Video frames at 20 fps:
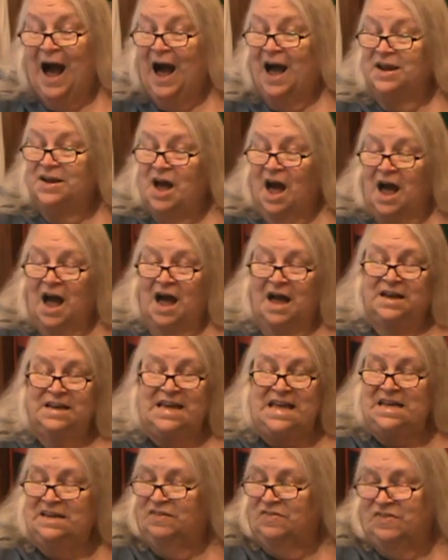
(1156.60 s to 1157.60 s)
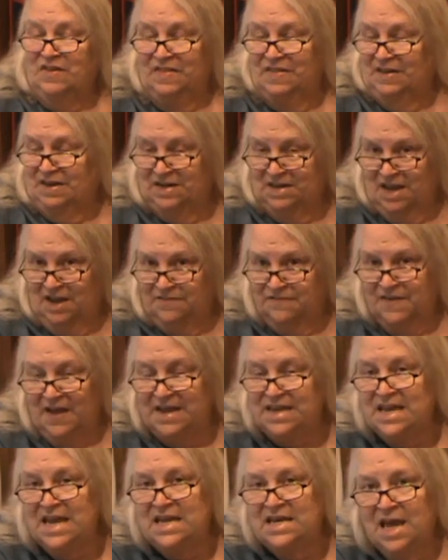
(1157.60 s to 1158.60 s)
I, I can't say that enough. I
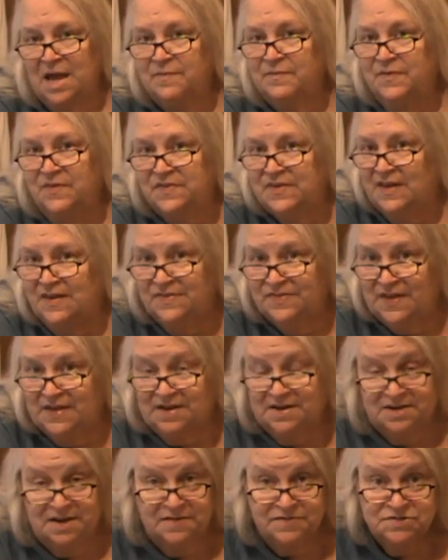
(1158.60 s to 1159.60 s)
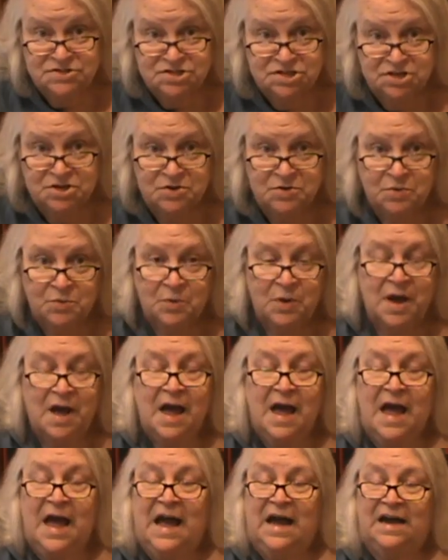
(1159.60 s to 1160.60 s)
can't emphasize that enough to you.
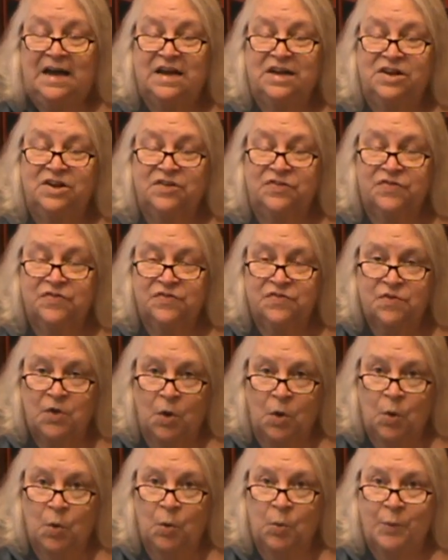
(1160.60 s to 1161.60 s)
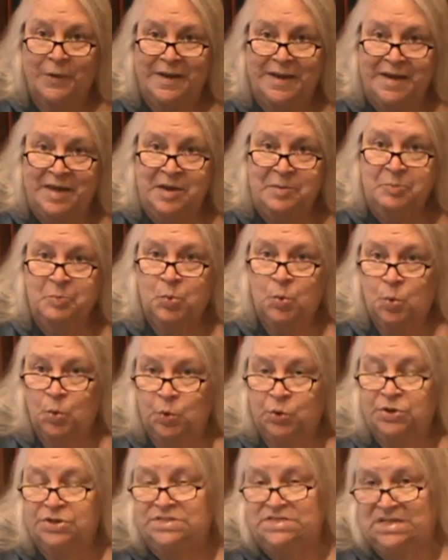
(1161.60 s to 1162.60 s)
It is so
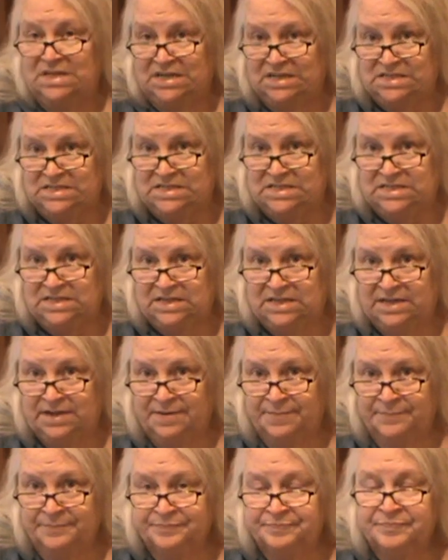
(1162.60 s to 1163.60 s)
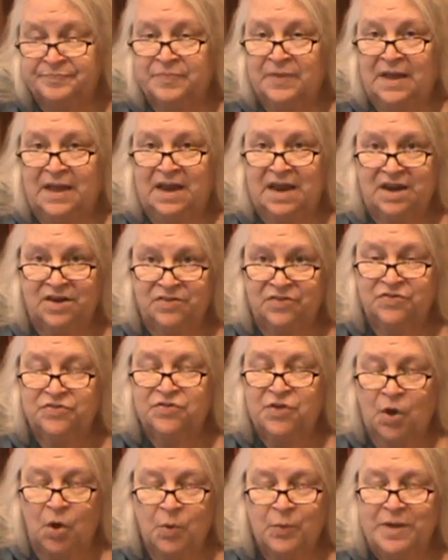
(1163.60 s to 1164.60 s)
important. It's
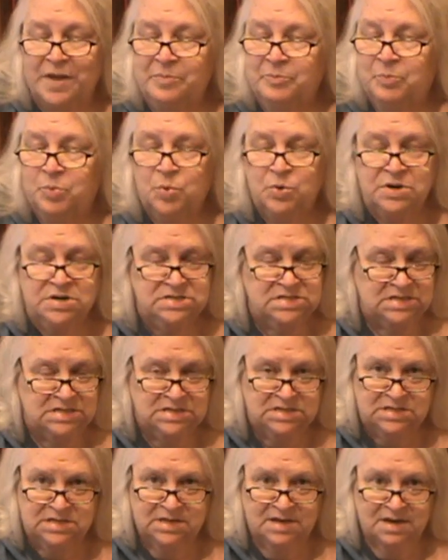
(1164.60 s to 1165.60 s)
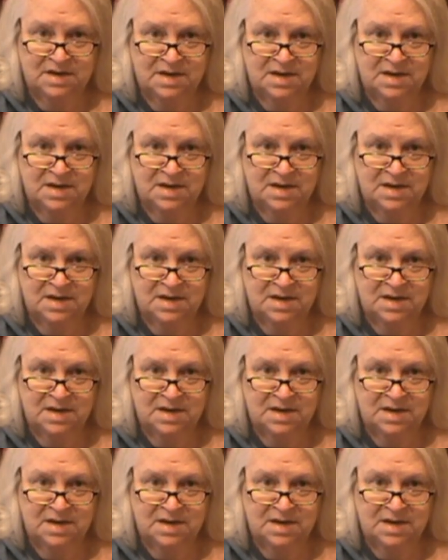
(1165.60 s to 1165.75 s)
so important.